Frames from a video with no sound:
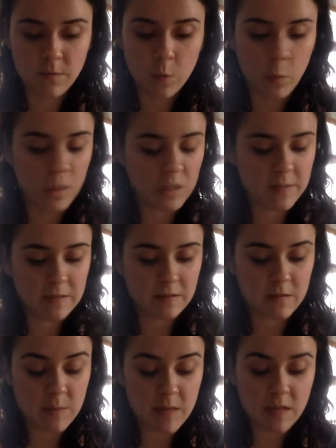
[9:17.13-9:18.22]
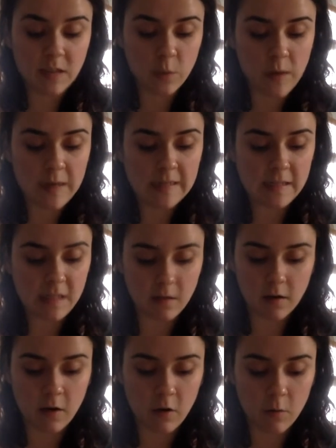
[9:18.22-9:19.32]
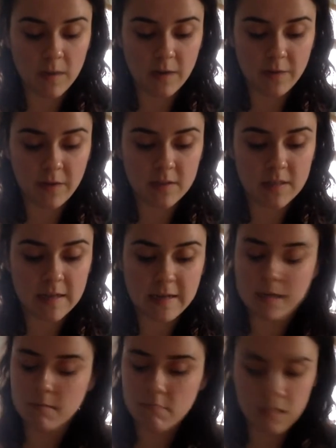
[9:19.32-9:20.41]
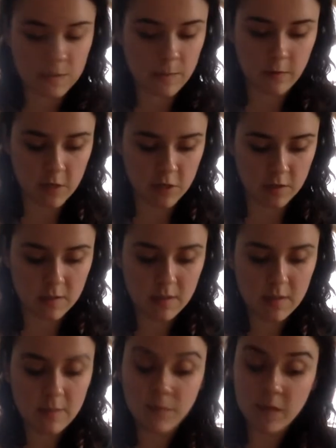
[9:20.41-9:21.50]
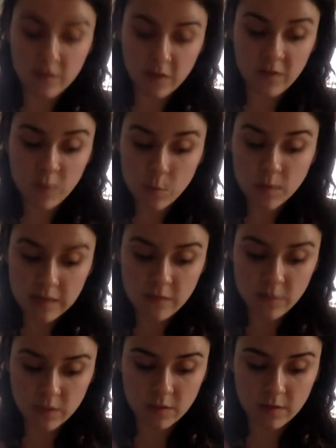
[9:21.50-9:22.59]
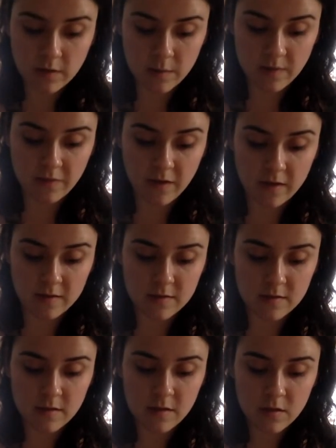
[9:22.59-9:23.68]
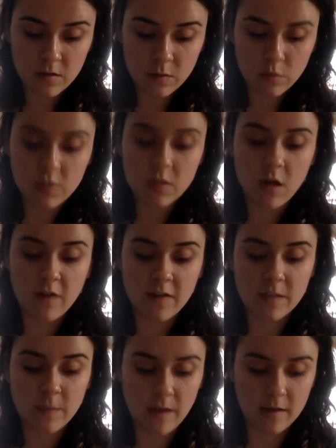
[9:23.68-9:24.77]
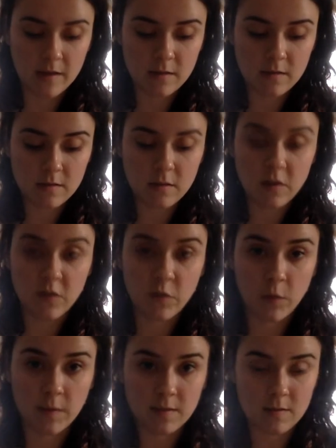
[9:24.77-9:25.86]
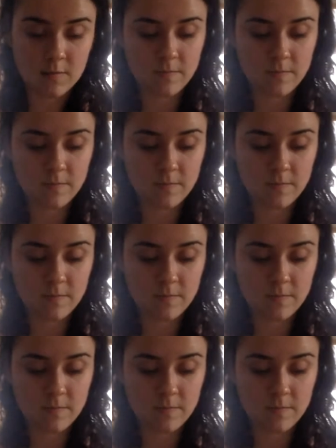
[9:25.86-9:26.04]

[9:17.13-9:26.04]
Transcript: We speak, speak Lithuanian here at home, but out there tonight it must be Russian, even if you believe you are surrounded by friends. Rusakov has spies, informants.